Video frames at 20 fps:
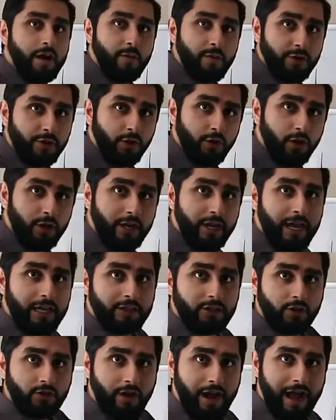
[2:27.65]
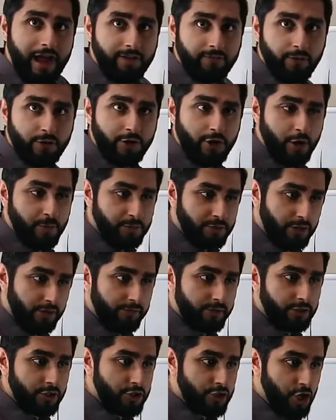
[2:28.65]
right? When you're looking at the graph, when you're
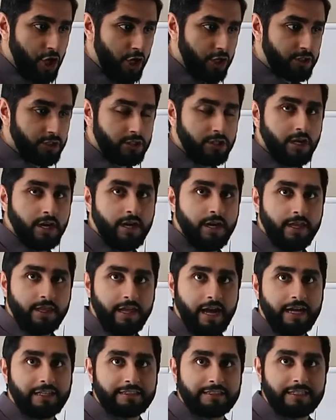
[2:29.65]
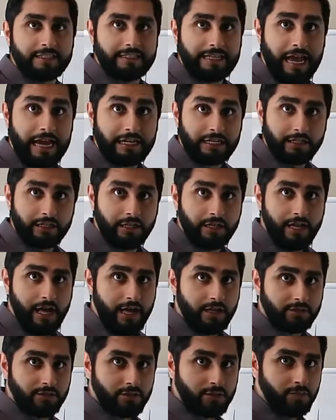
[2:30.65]
observing the charts, that's the technical
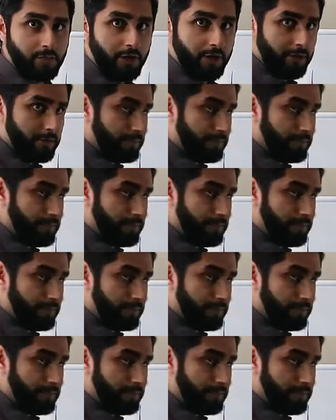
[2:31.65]
analysis